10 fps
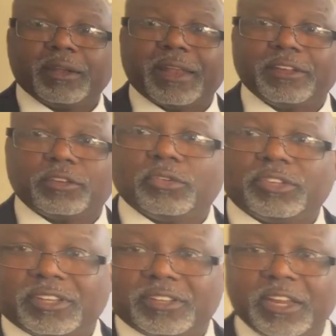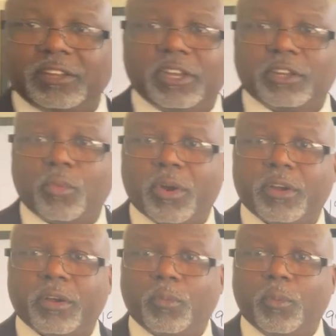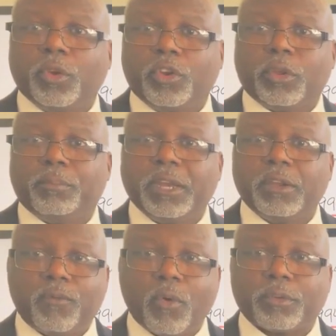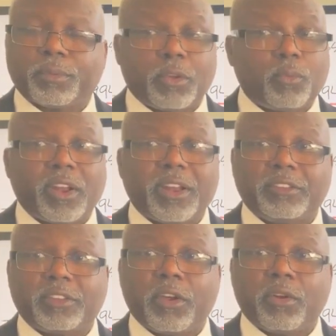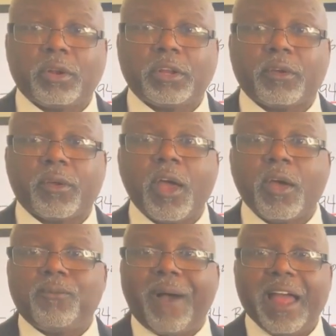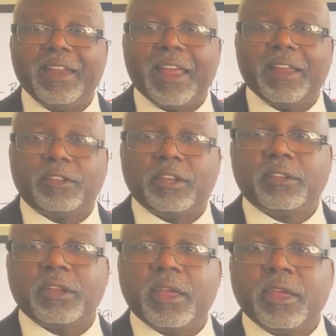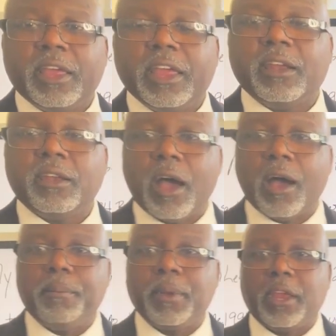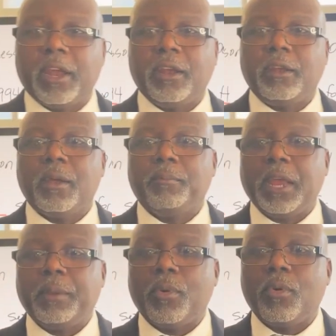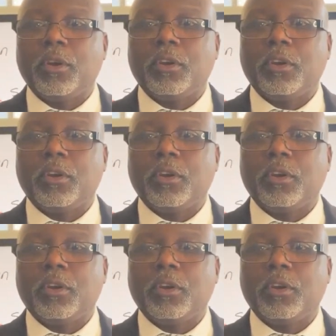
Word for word: like those statistics where you could be divorced. Because what did I say earlier? Finances end up getting people